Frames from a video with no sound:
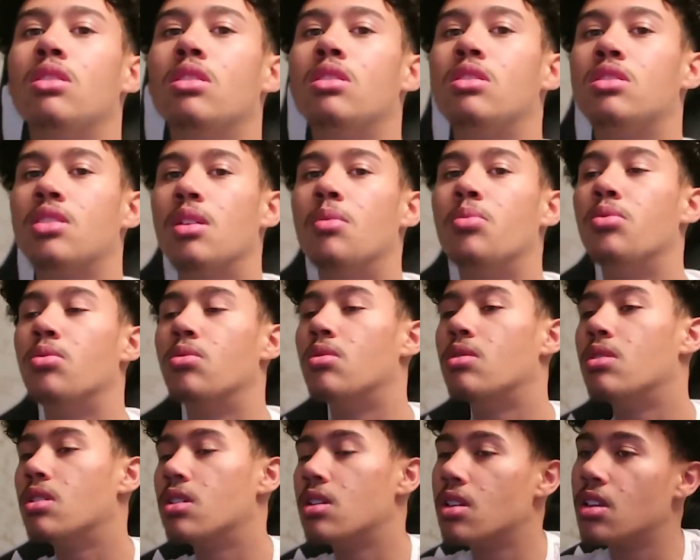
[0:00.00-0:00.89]
Simple.
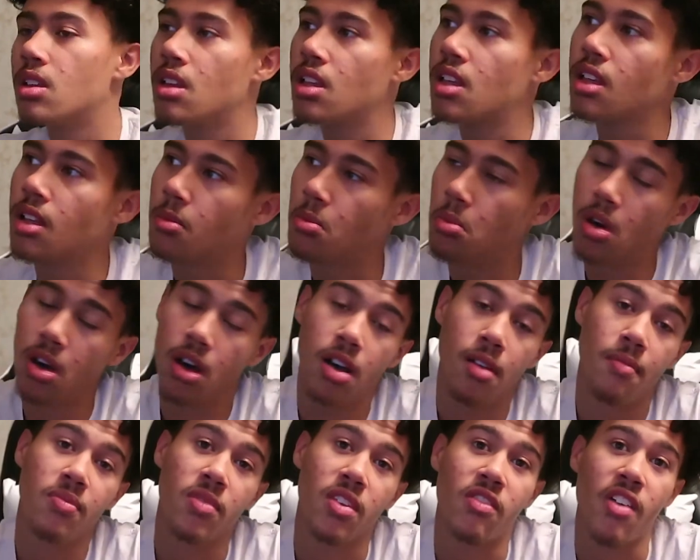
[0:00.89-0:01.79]

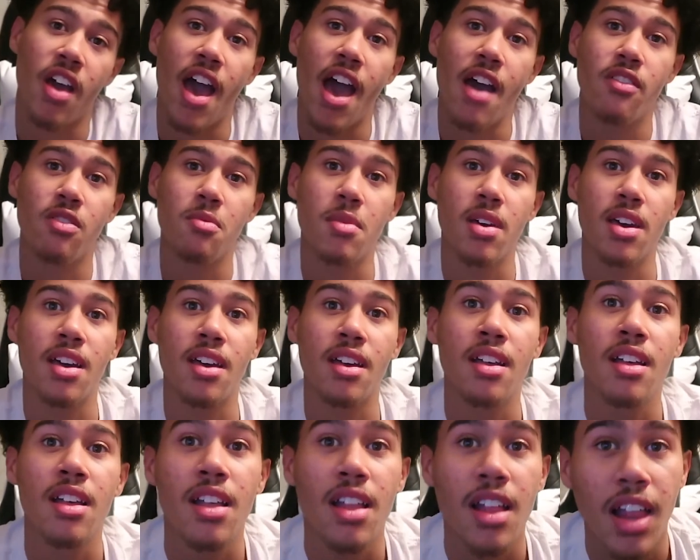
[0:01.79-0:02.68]
But if y'all haven't, man,